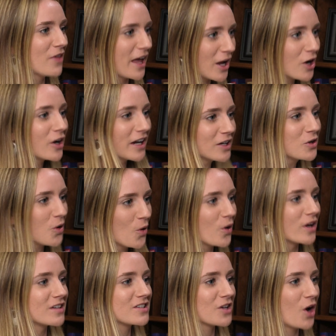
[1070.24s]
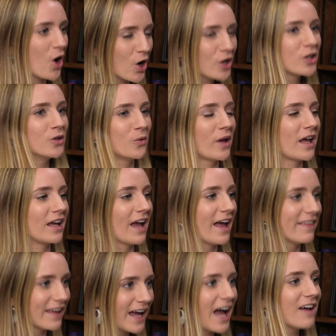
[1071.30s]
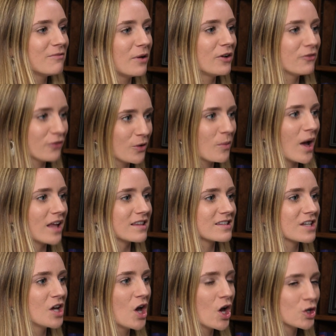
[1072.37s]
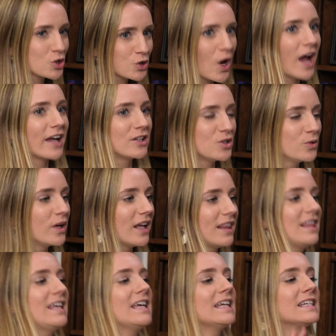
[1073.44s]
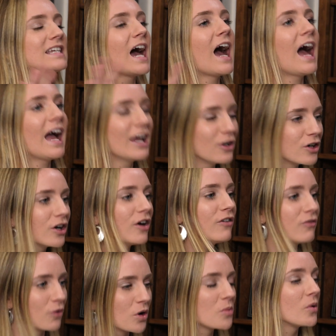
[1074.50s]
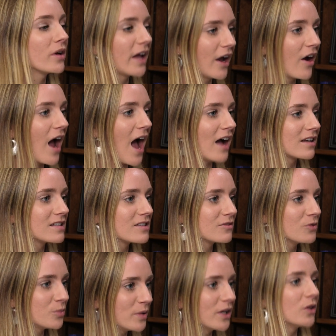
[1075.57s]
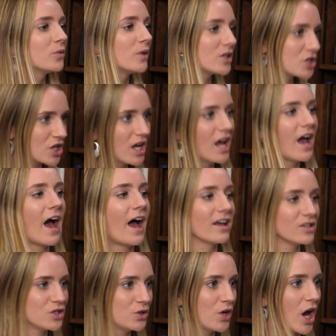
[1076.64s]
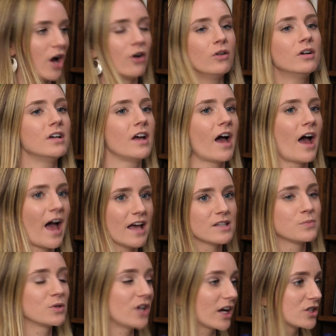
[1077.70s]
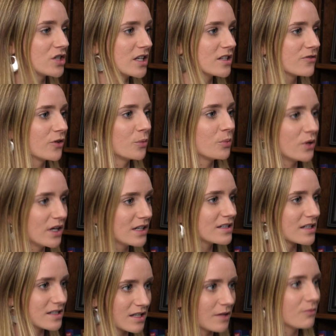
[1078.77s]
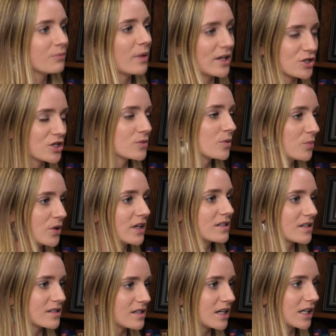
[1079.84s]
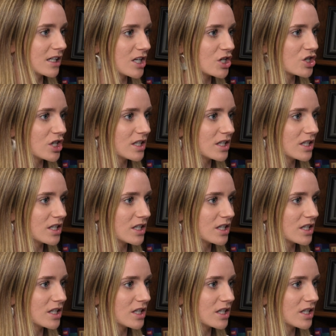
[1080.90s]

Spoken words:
they are in court arguing, and they have been for months, trying to get the entire Affordable Care Act repealed, which, as you know, has protections for patients with pre-existing conditions.